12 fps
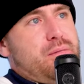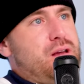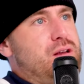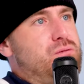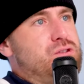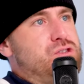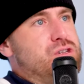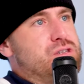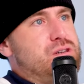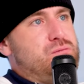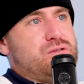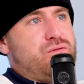I mean, it was
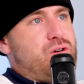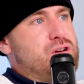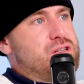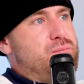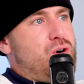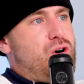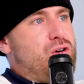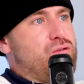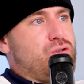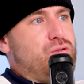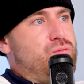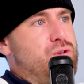just, it was a very
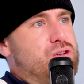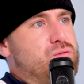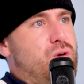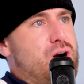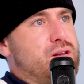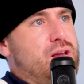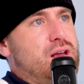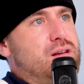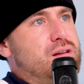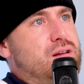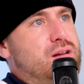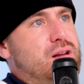small group. We just walked
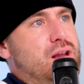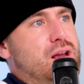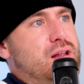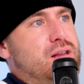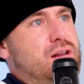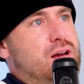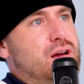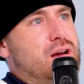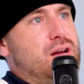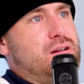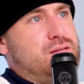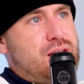in and
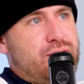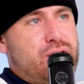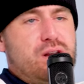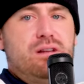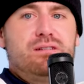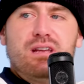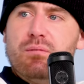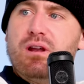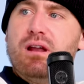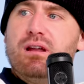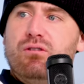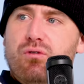uh, definitely an
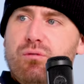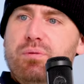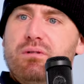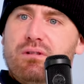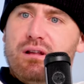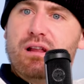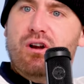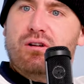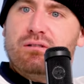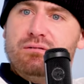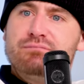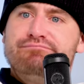intimidating group in
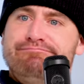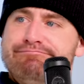there.